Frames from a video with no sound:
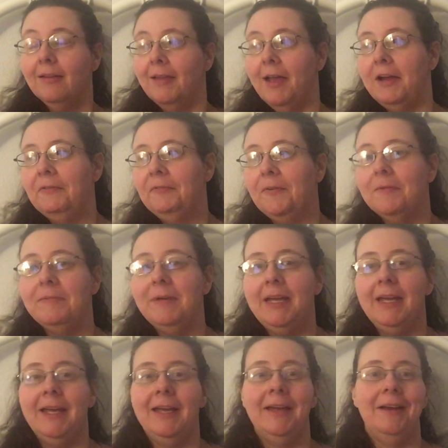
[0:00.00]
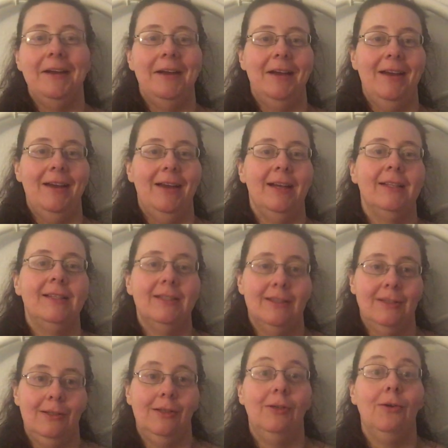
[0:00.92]
Like for me,
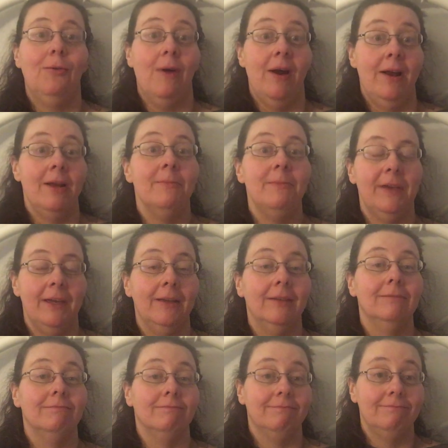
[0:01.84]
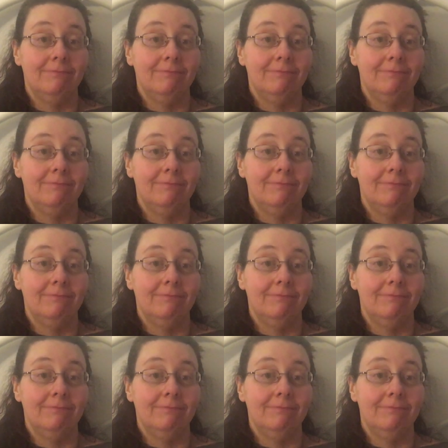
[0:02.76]
it's quite a bit.